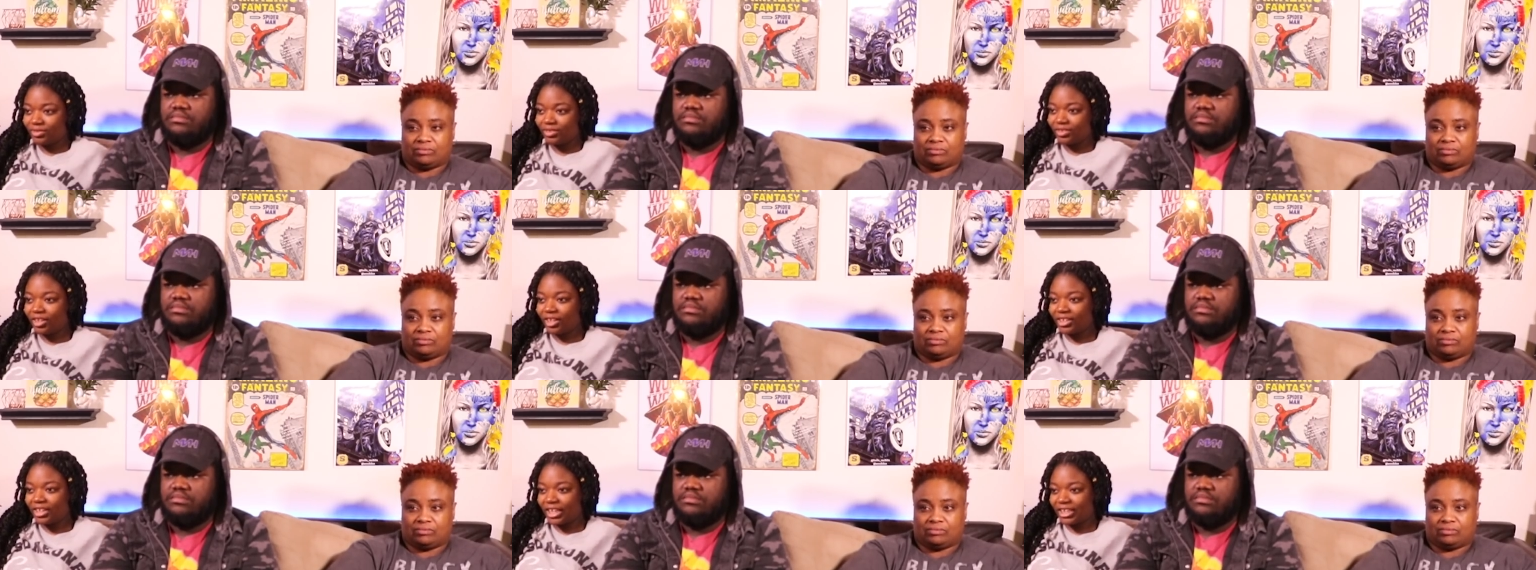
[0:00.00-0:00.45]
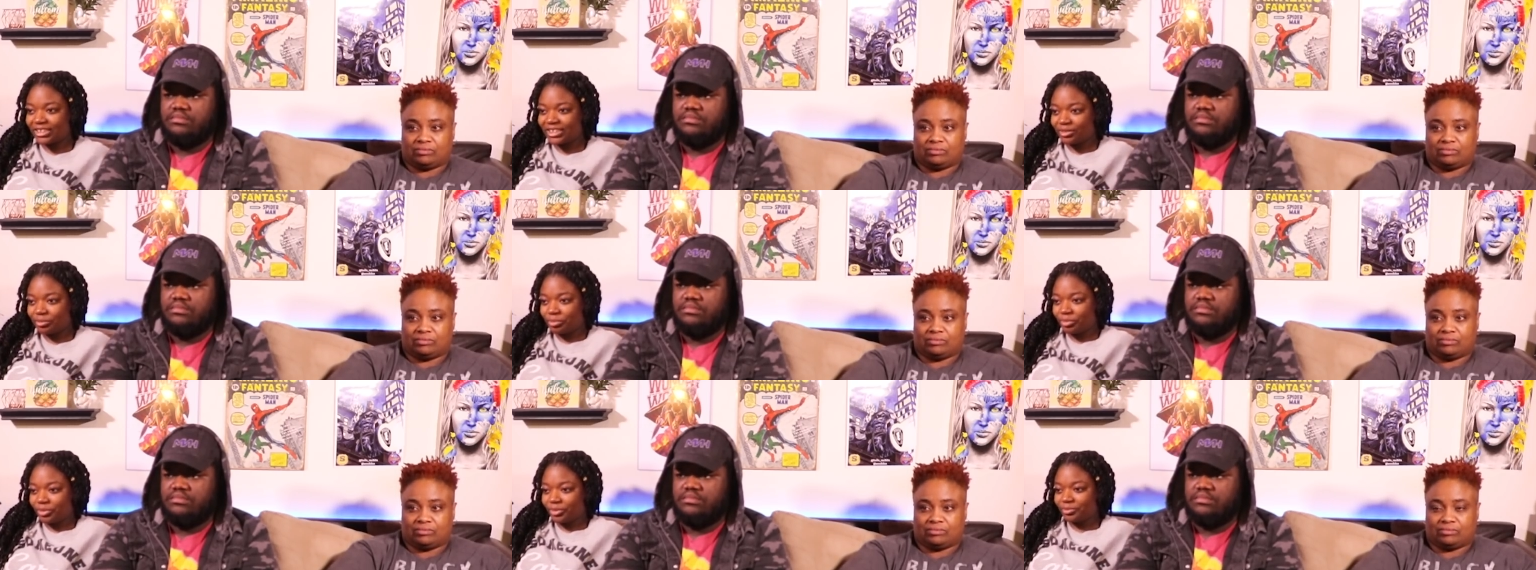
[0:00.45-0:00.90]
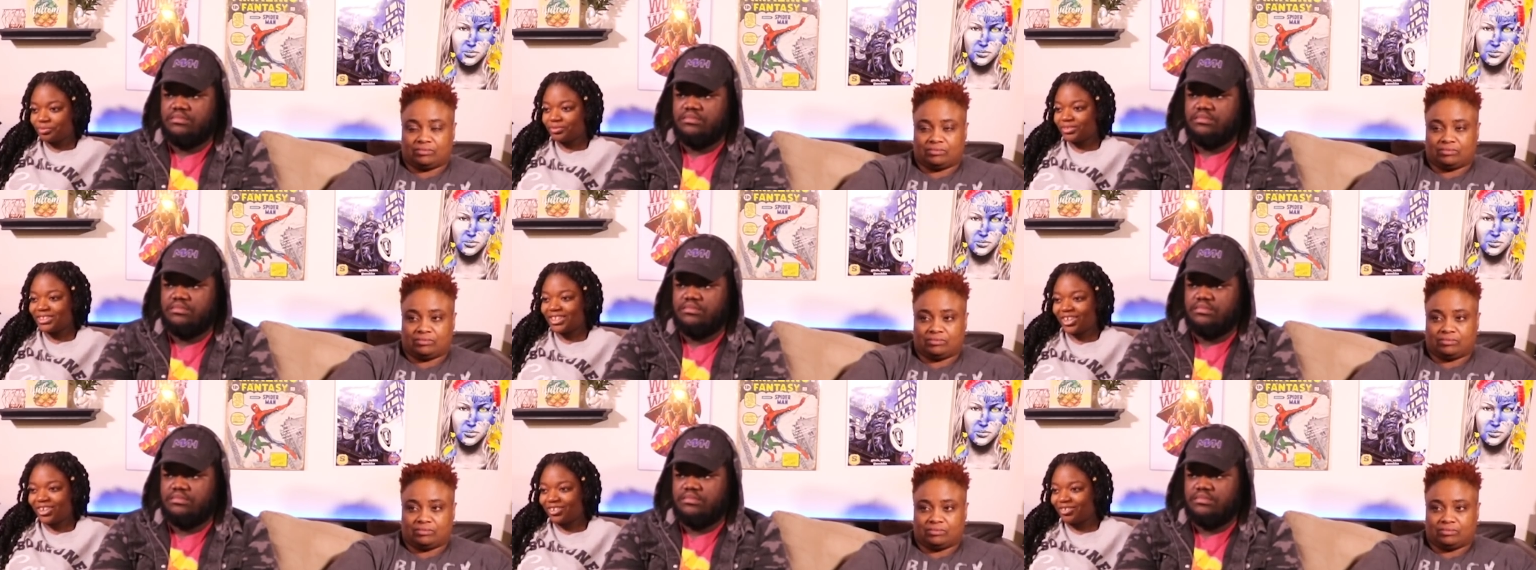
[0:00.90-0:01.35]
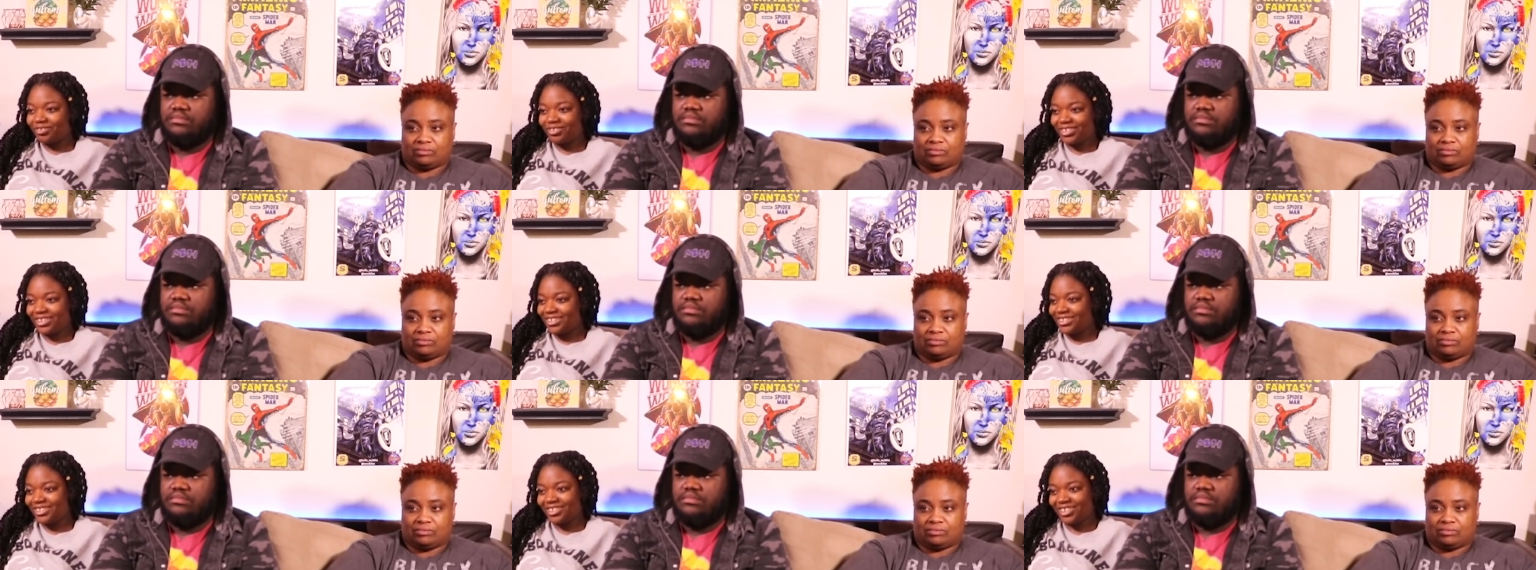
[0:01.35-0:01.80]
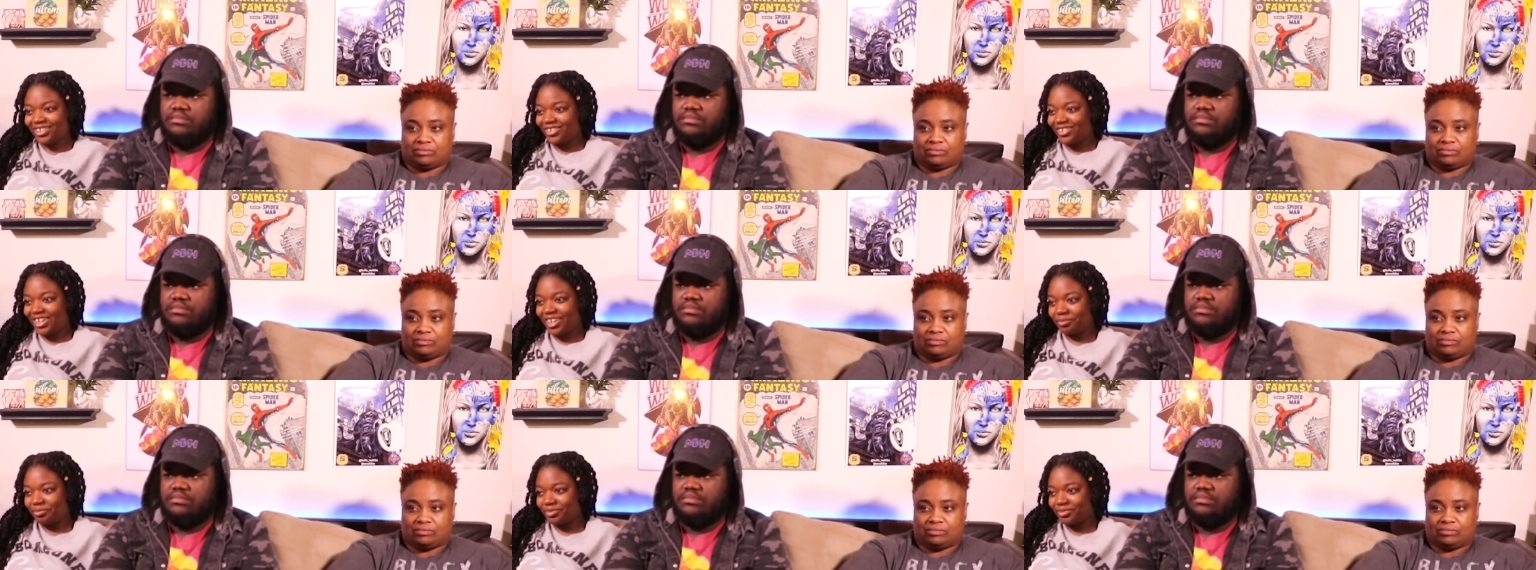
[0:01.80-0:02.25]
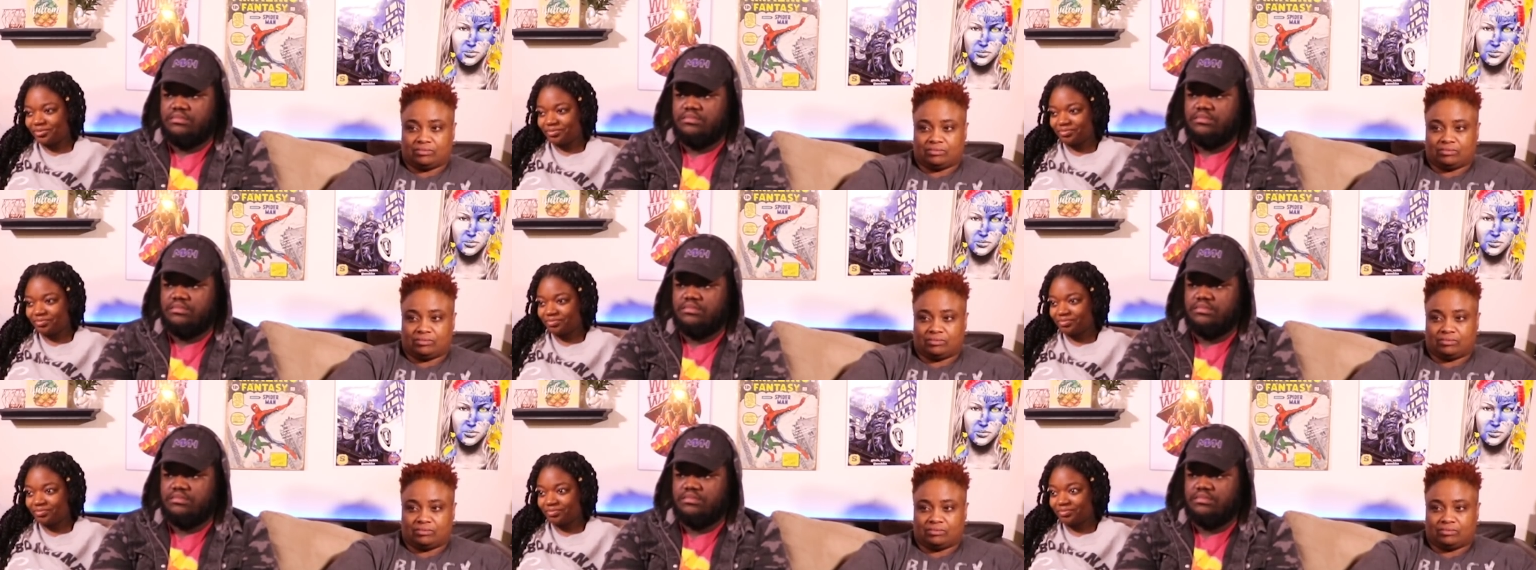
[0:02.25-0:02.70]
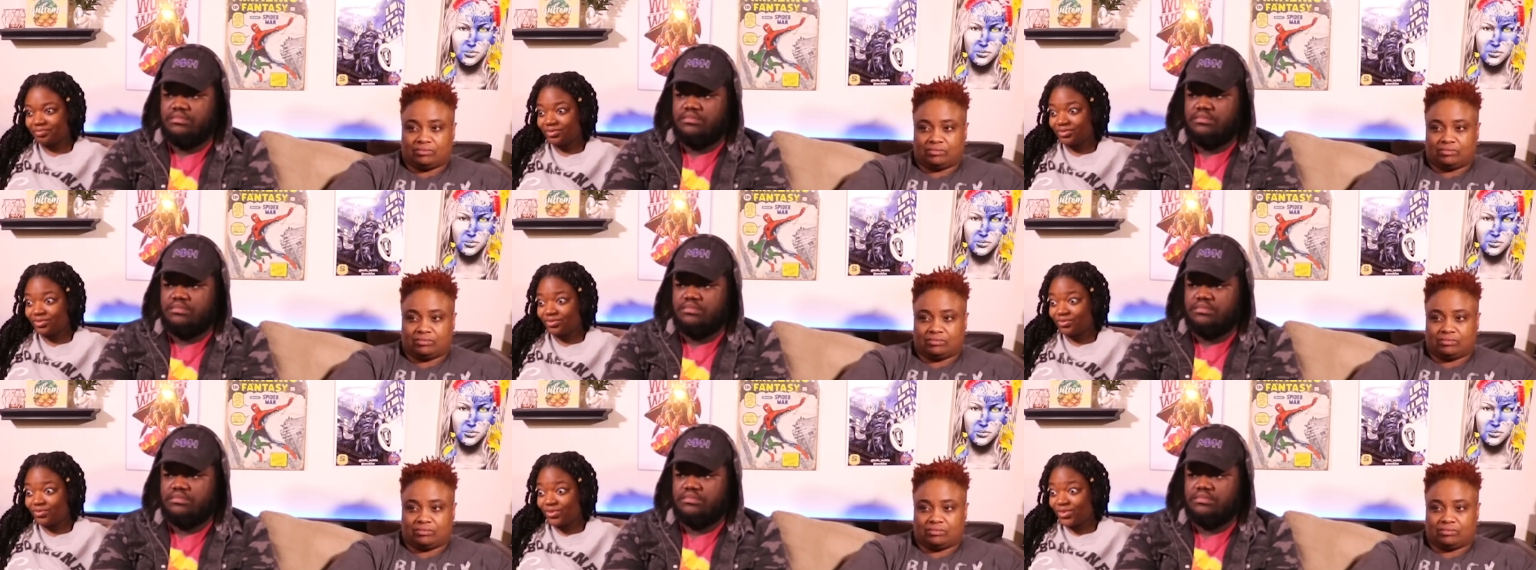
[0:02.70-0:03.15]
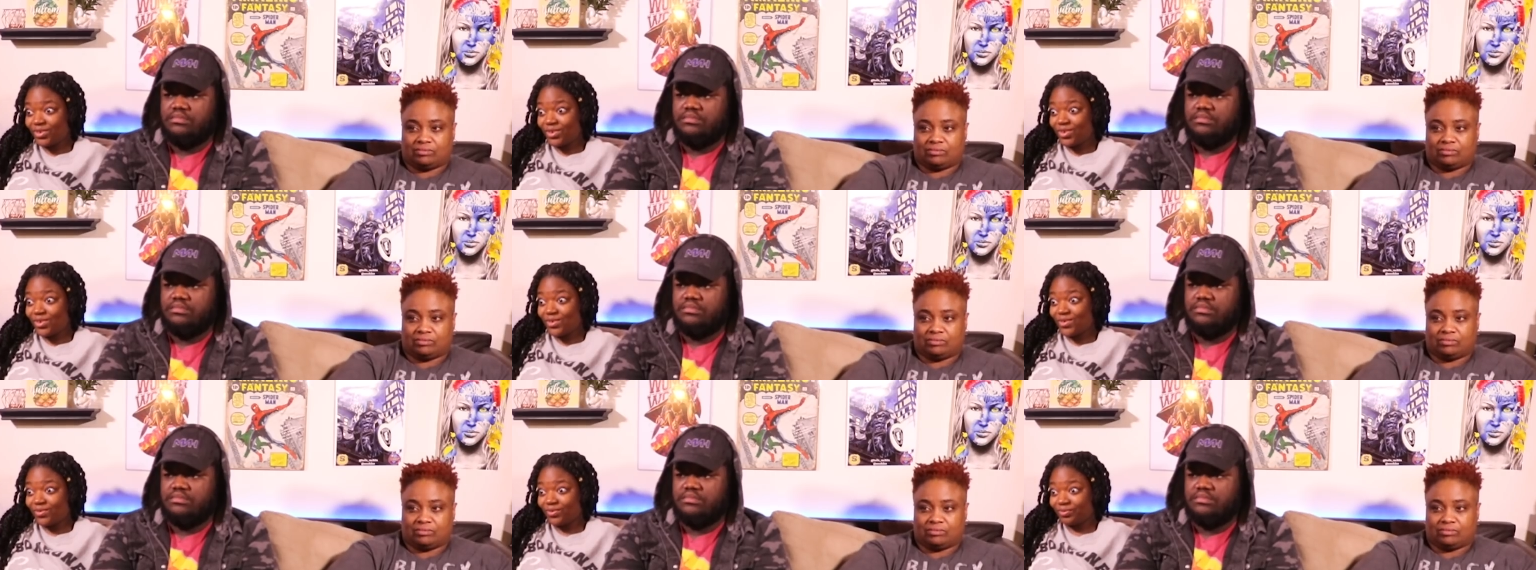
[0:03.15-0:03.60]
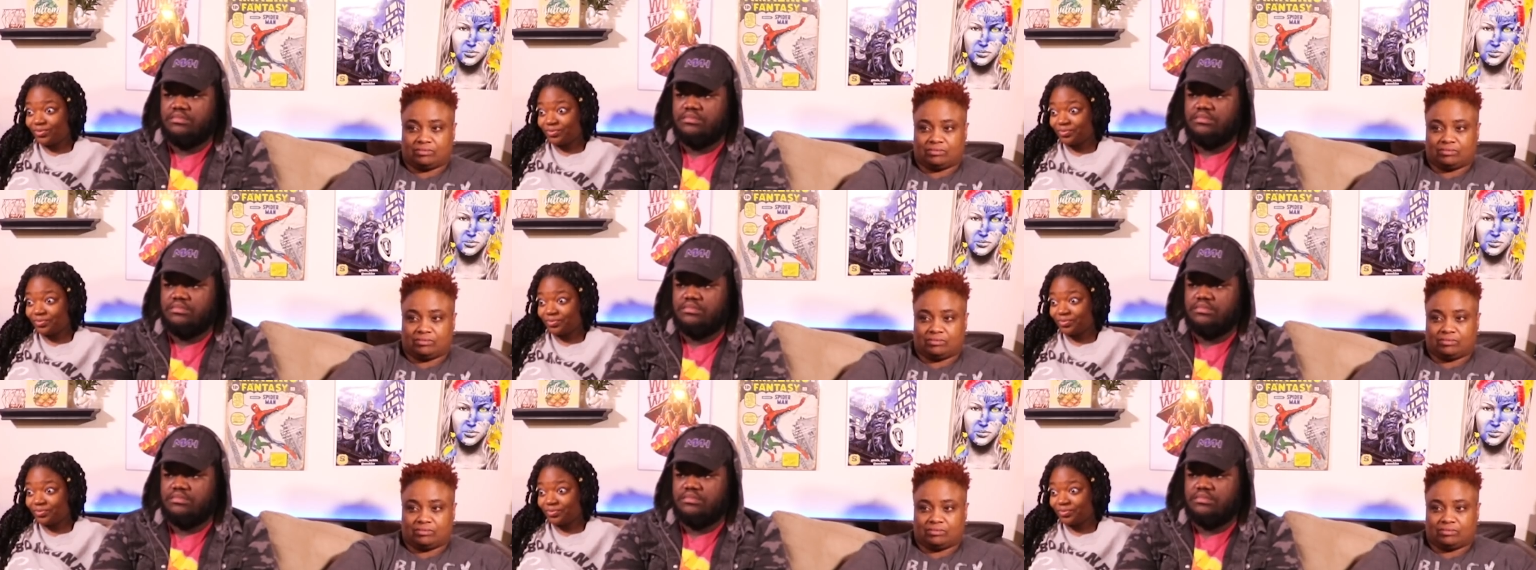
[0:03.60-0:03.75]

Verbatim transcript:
Speaker 1: not that simple. It's not going. Uh, something gonna happen. Woo!